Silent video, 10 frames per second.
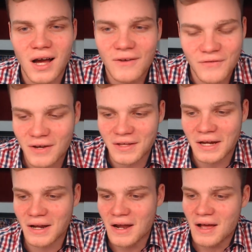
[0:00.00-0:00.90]
I found
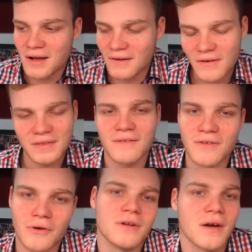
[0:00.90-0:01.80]
that
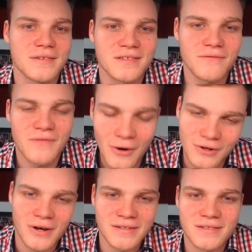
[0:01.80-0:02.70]
very nice. Very nice